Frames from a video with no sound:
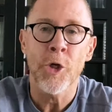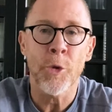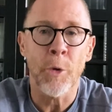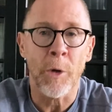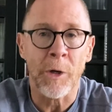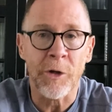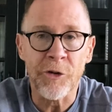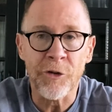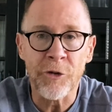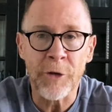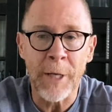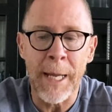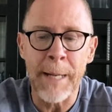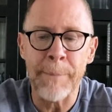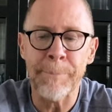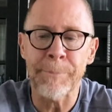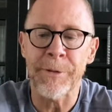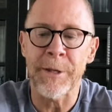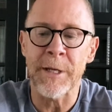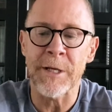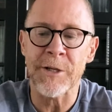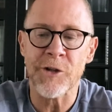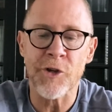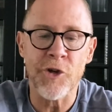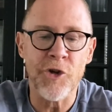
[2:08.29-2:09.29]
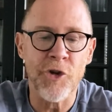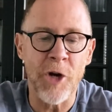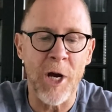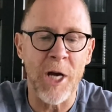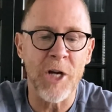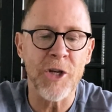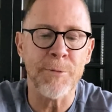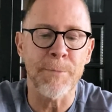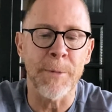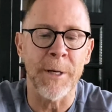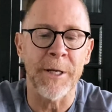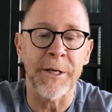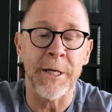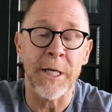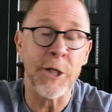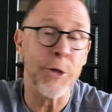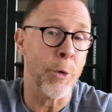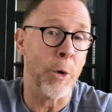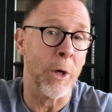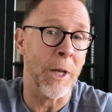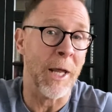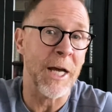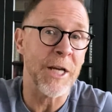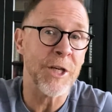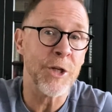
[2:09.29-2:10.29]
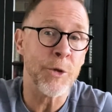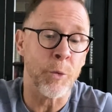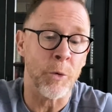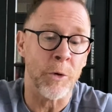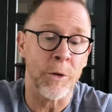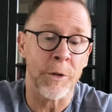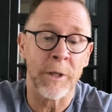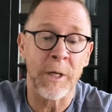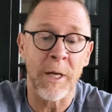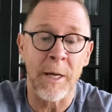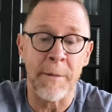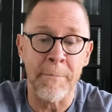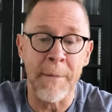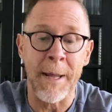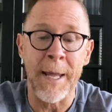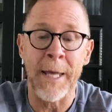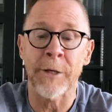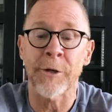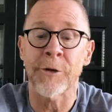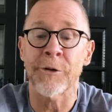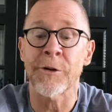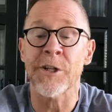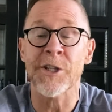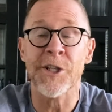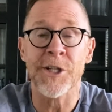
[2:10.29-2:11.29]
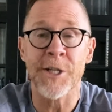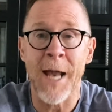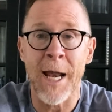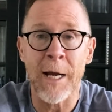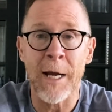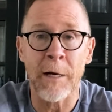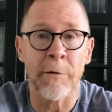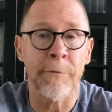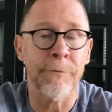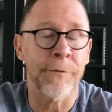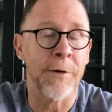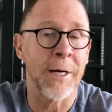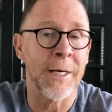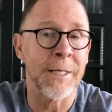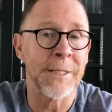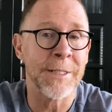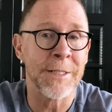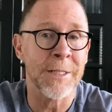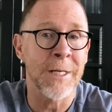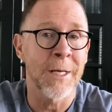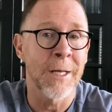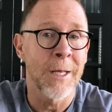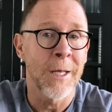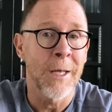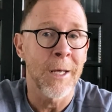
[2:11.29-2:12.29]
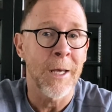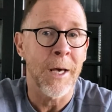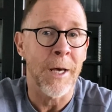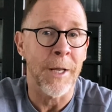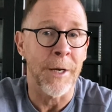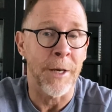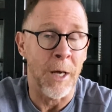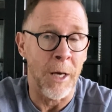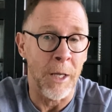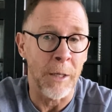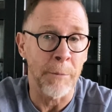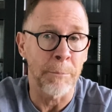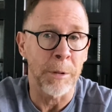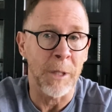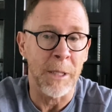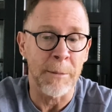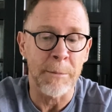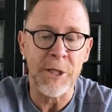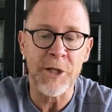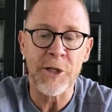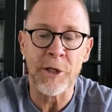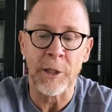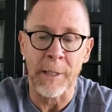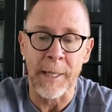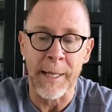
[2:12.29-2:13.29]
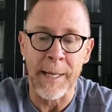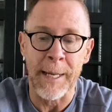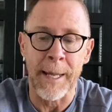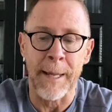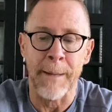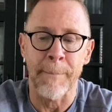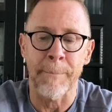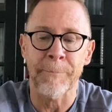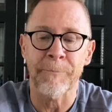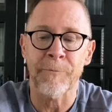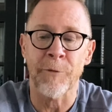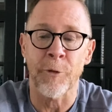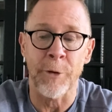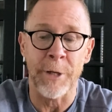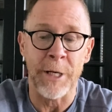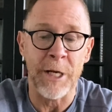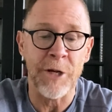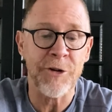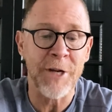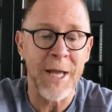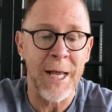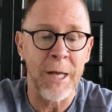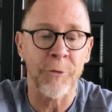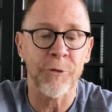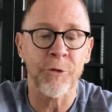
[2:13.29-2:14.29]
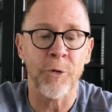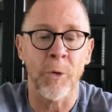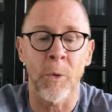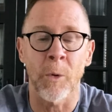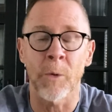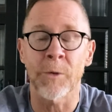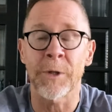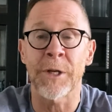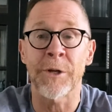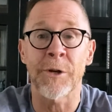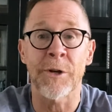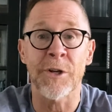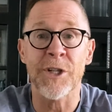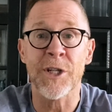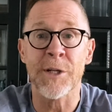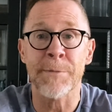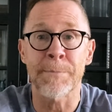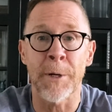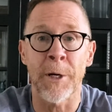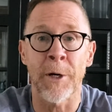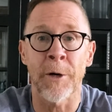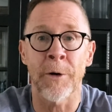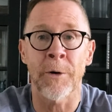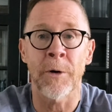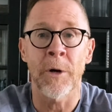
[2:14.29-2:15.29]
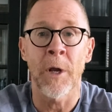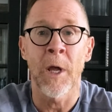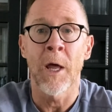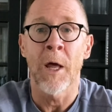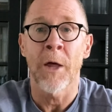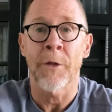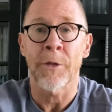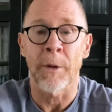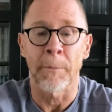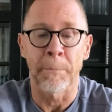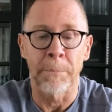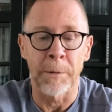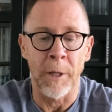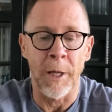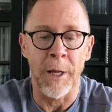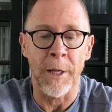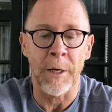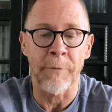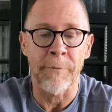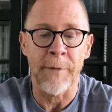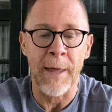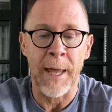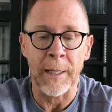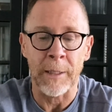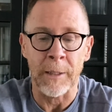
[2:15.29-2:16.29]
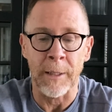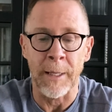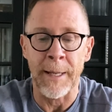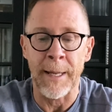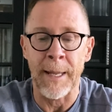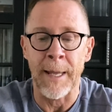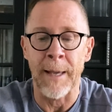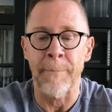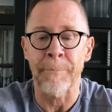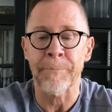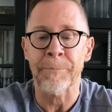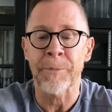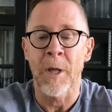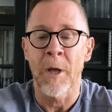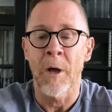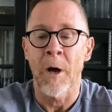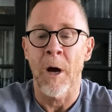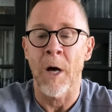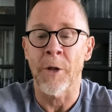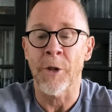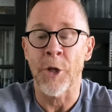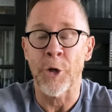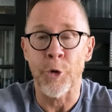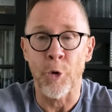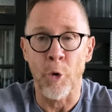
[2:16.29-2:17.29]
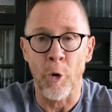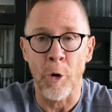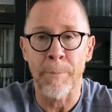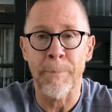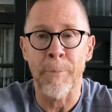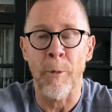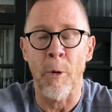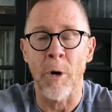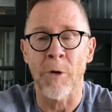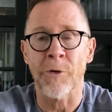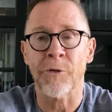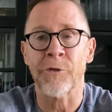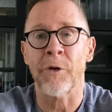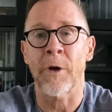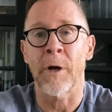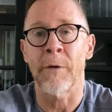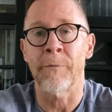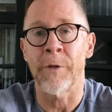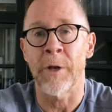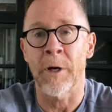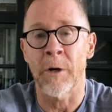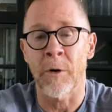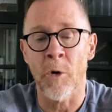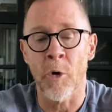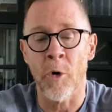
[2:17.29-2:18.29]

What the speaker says: To escape this judgment, Israelites were commanded to sacrifice an unblemished lamb for each household and to smear the blood of that lamb on the doorposts of their